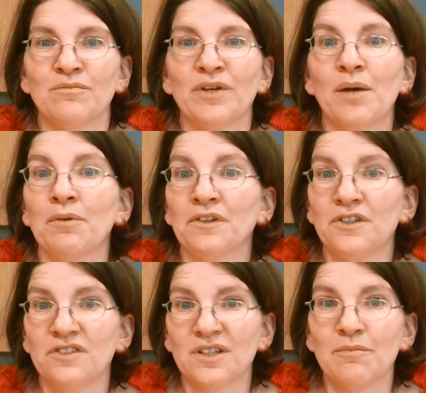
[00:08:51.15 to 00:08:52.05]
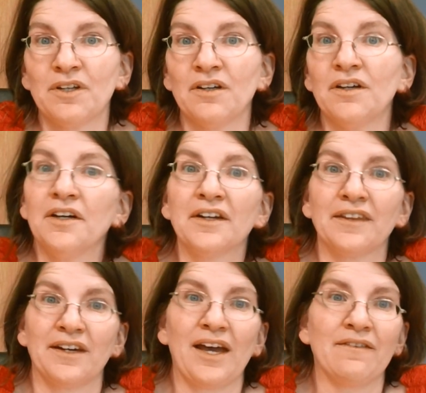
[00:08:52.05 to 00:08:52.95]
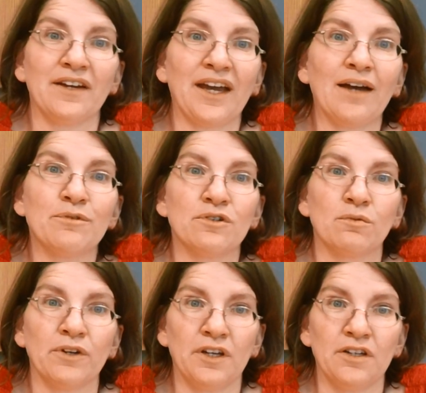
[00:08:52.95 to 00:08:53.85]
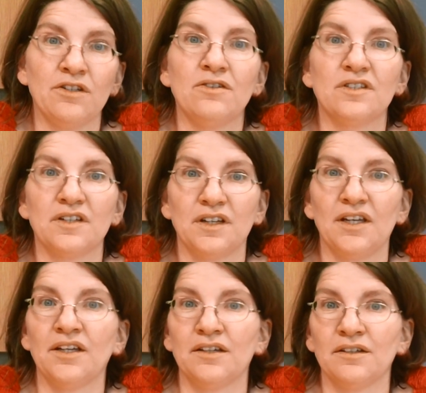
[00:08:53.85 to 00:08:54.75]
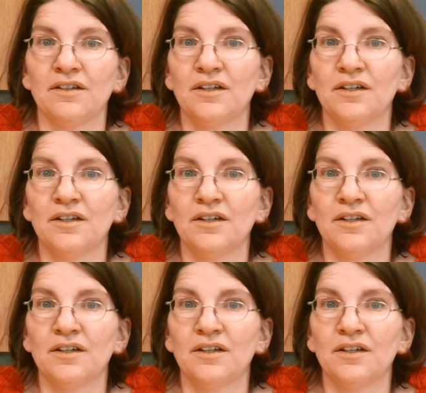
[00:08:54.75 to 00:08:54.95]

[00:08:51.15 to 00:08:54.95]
Be able to do something good and then have it captured where you could use it again,